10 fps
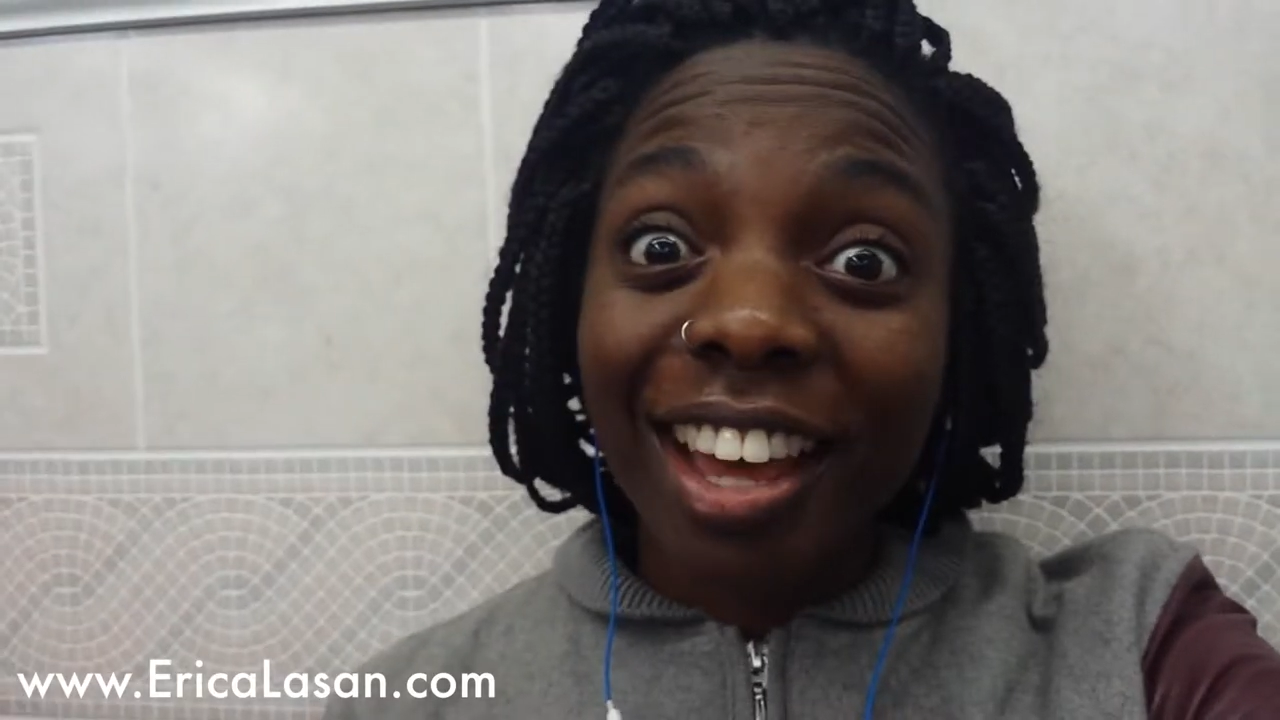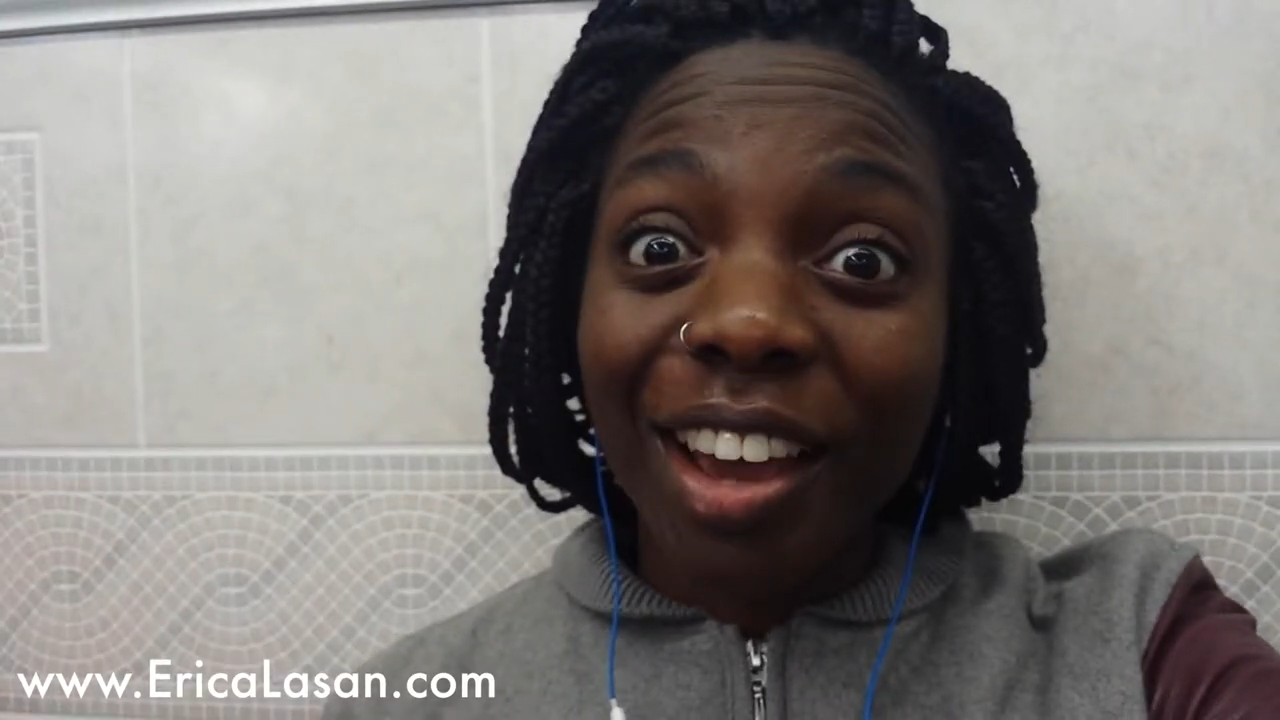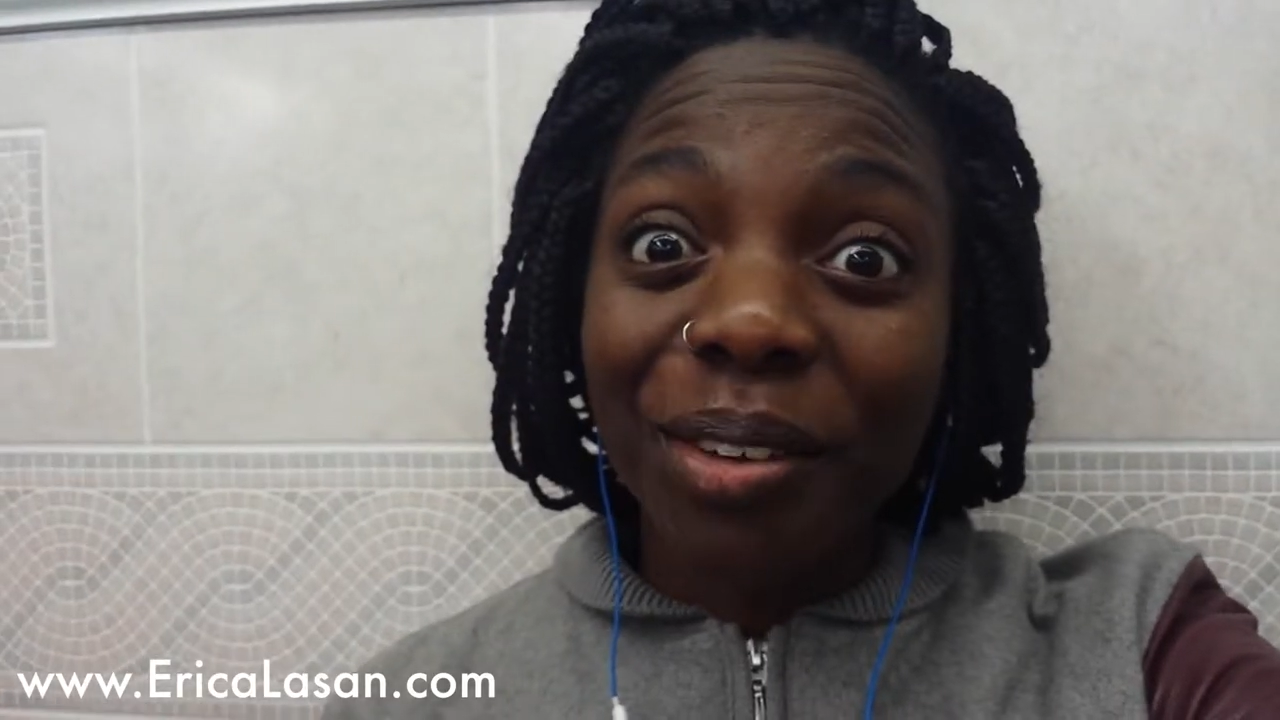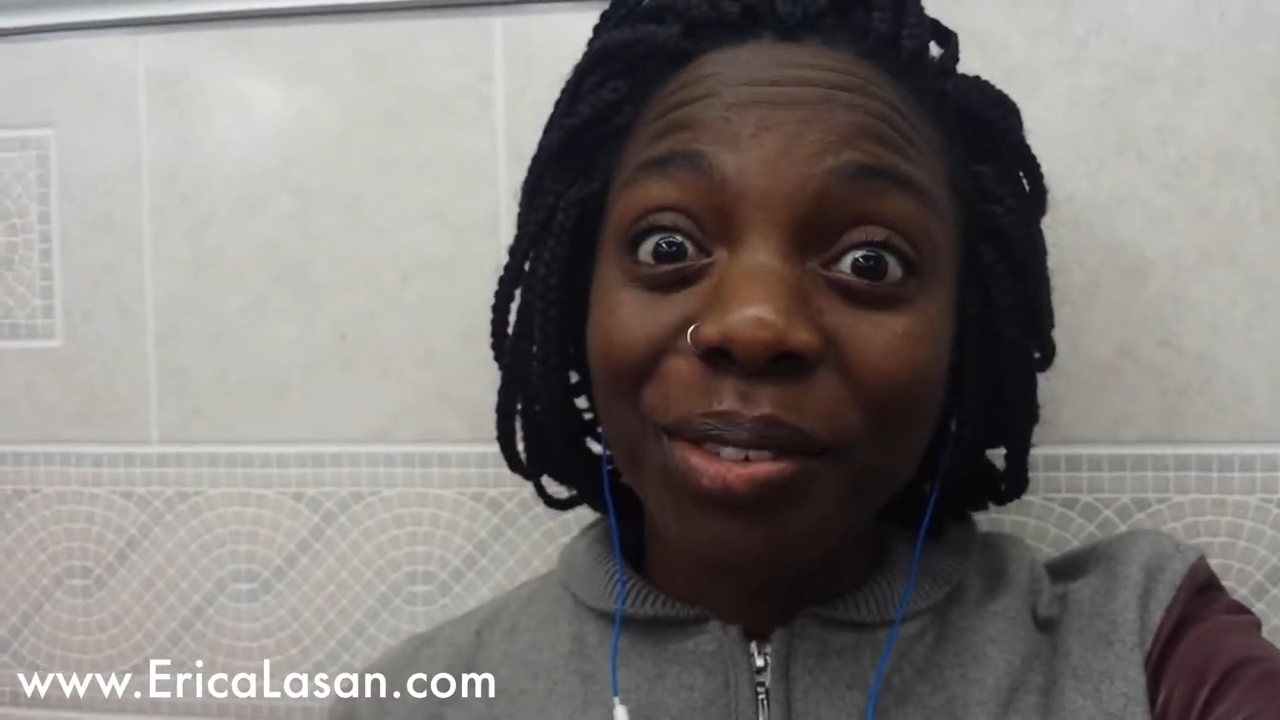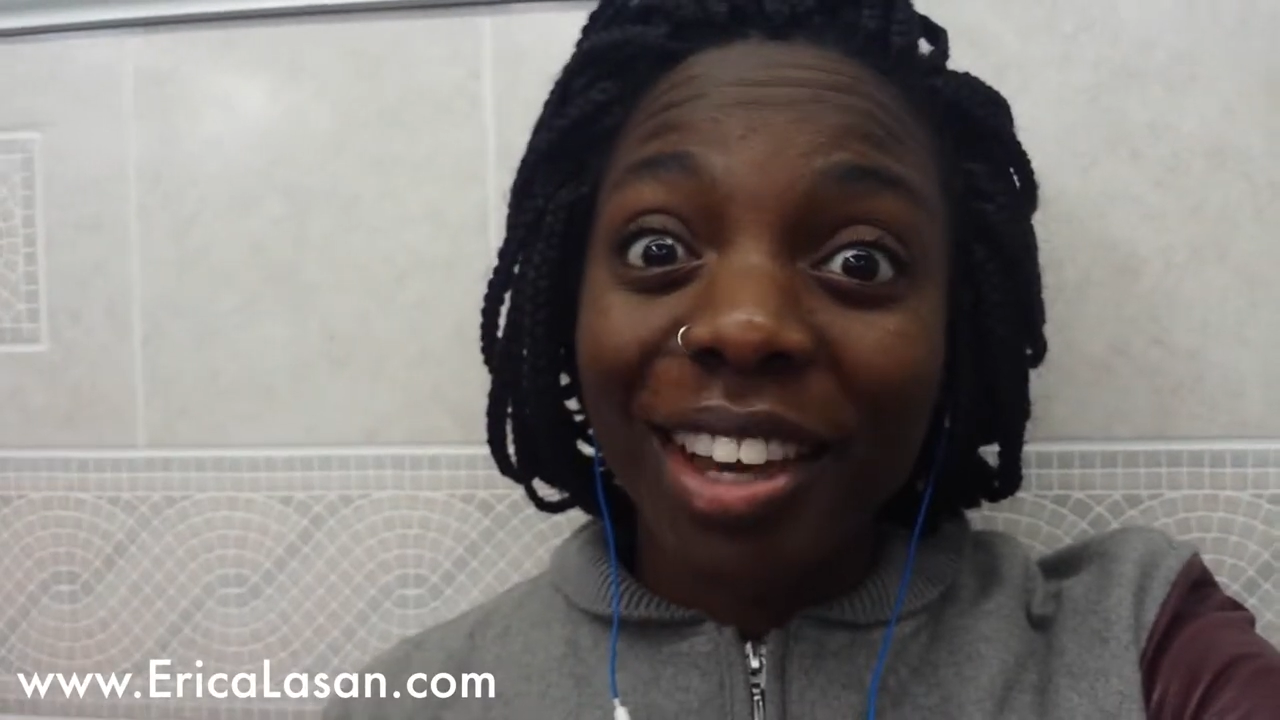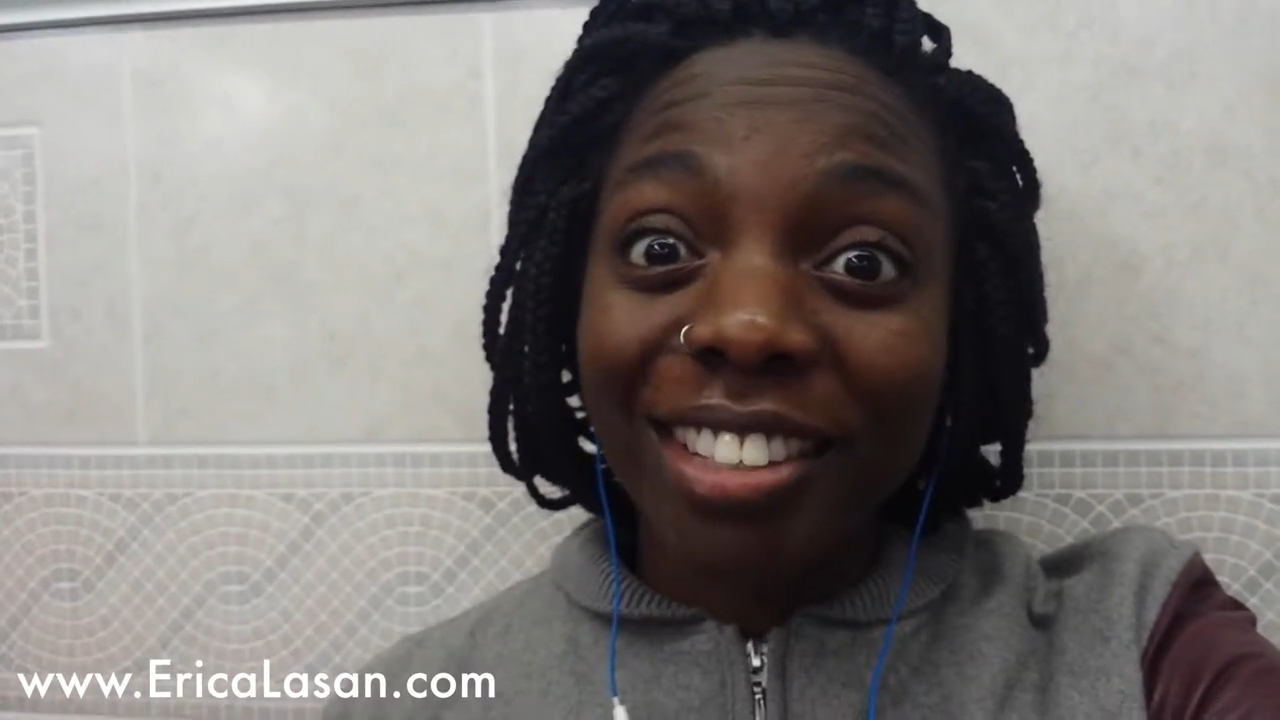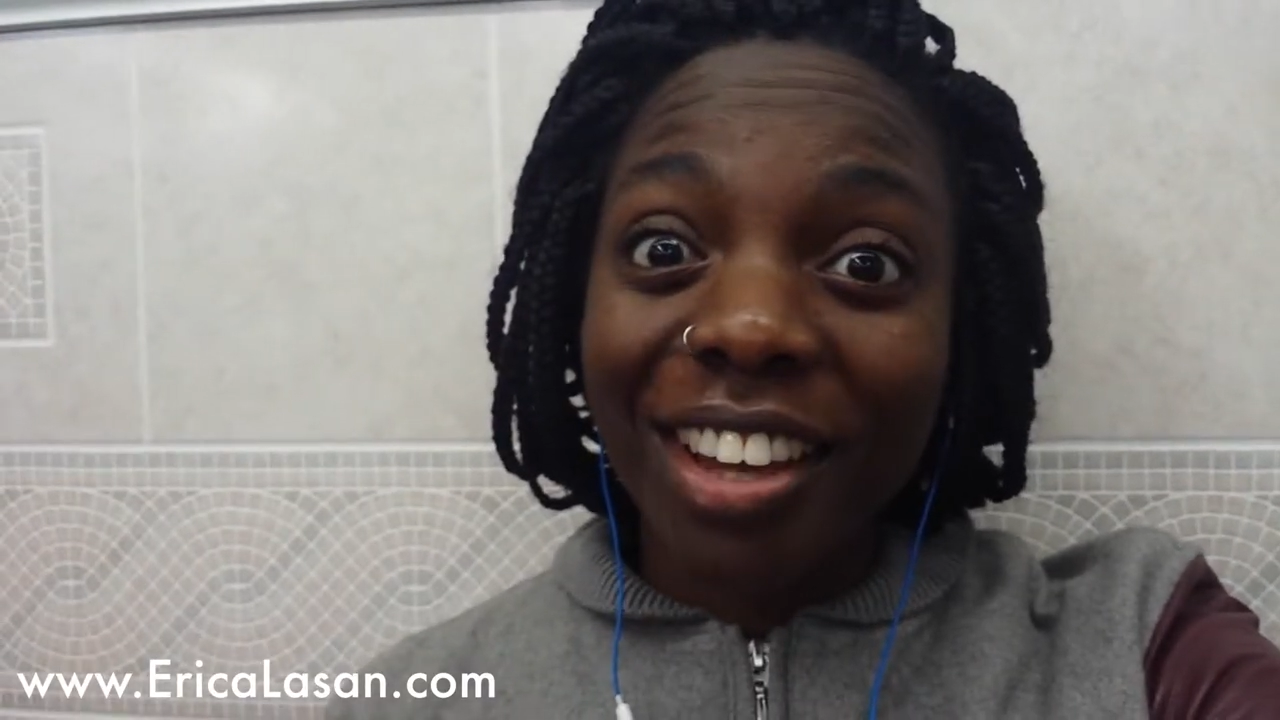I hope you guys